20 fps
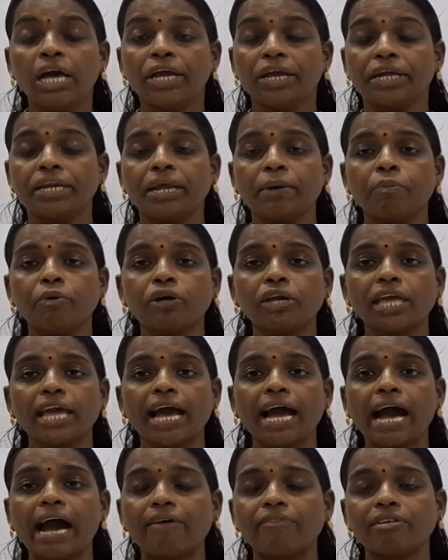In a book you
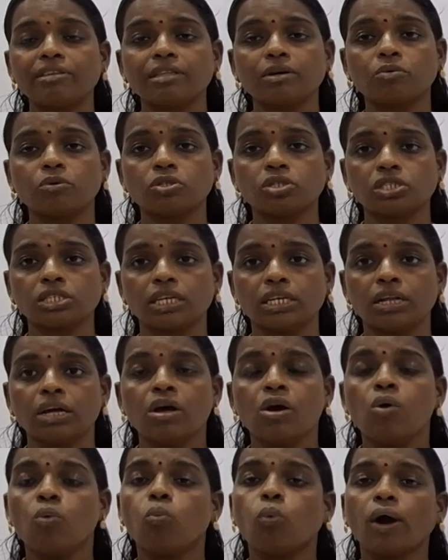are having the question,
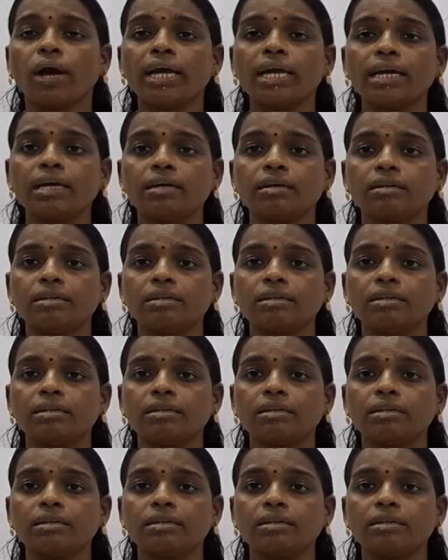why